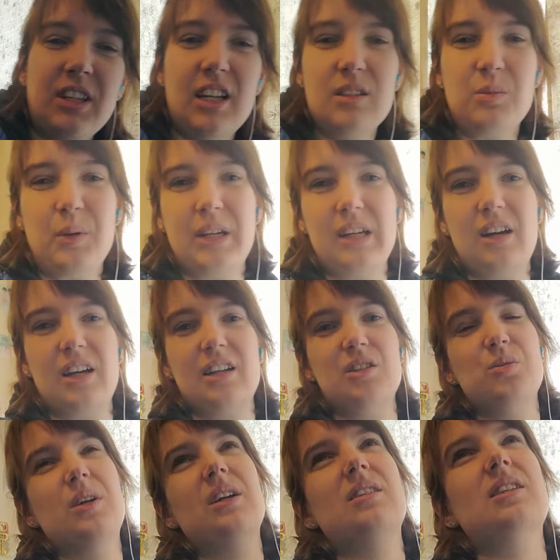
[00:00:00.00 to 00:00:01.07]
and that's why I got
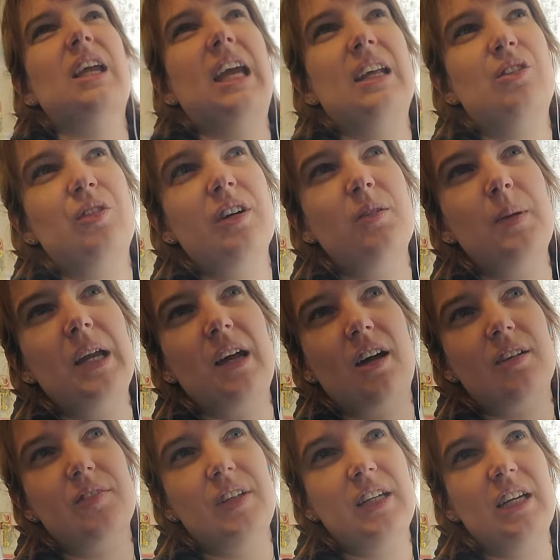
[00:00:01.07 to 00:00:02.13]
into it, because I had drunk my
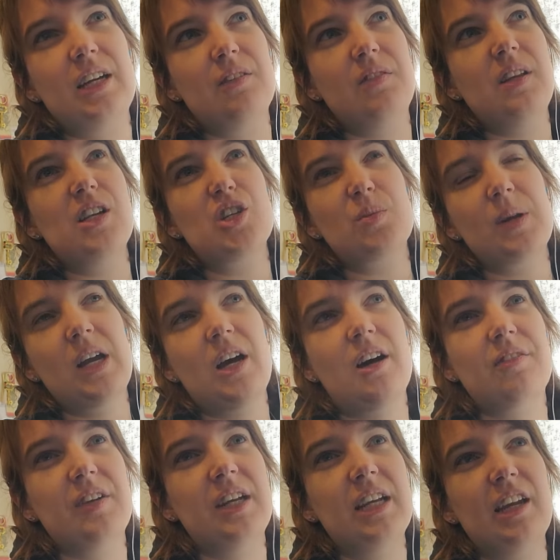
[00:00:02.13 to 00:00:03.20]
coffee and I had finished my
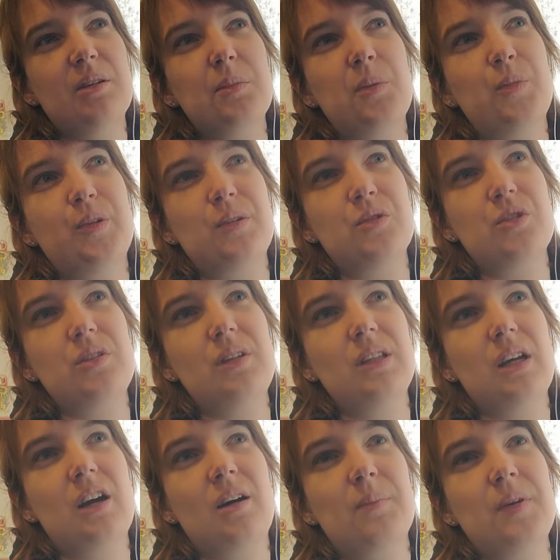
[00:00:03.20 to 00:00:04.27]
coffee, and I can't remember what I was doing
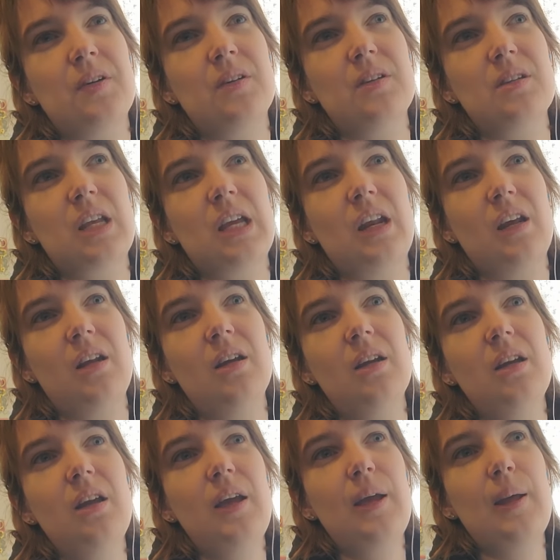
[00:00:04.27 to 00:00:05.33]
that got me all excited.
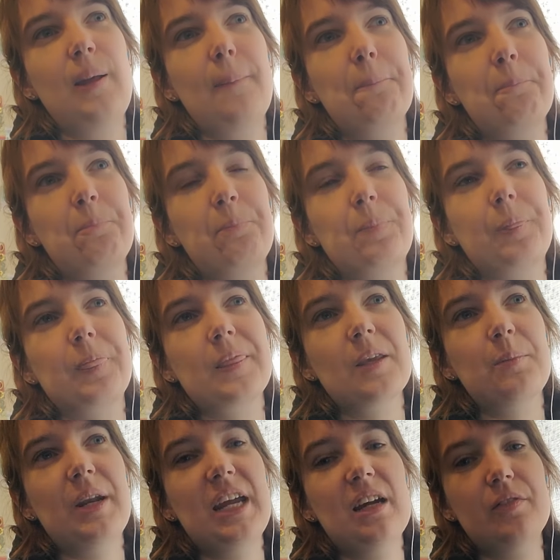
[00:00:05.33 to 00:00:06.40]

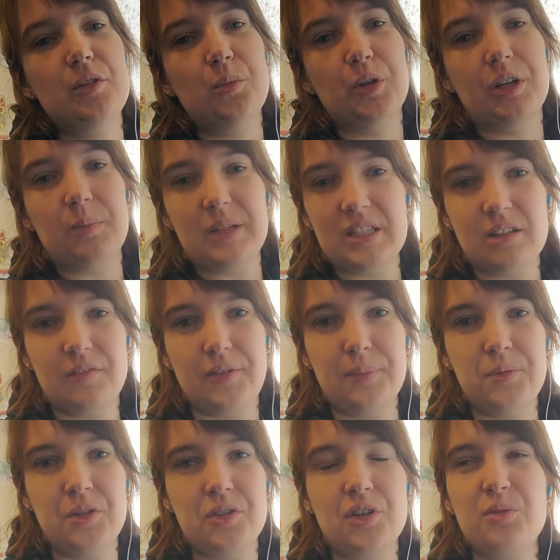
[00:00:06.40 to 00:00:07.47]
But I have to work myself up
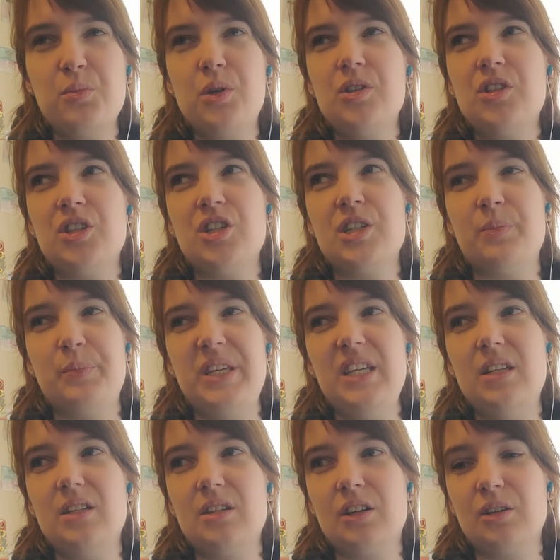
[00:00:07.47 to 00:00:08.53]
to certain moods or just be
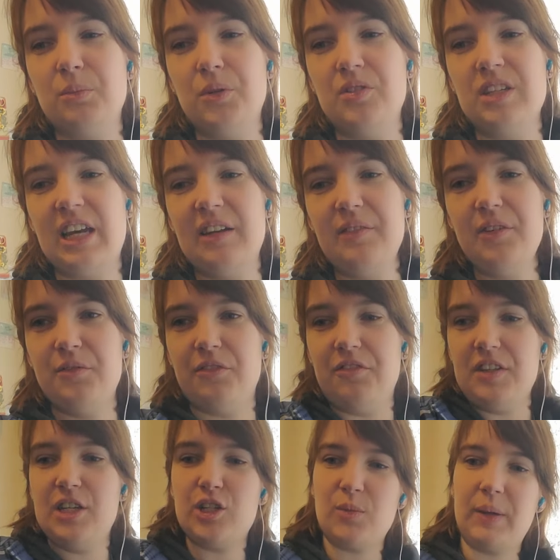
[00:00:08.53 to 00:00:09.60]
in certain moods. I haven't even
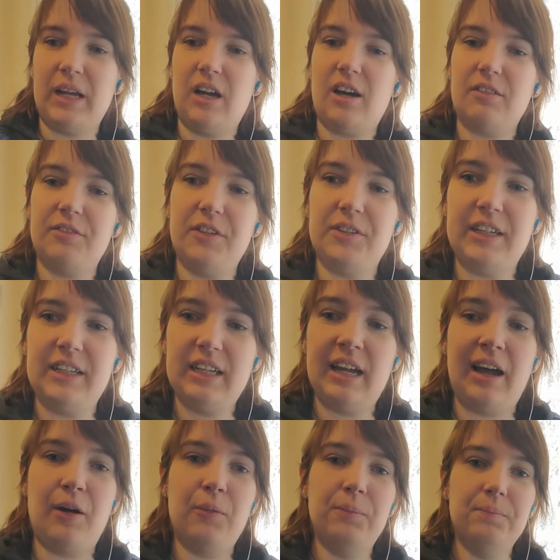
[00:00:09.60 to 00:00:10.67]
finished my coffee right
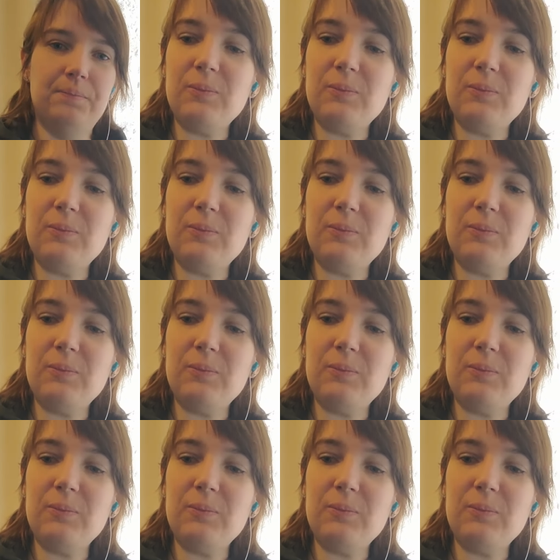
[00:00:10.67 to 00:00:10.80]
now.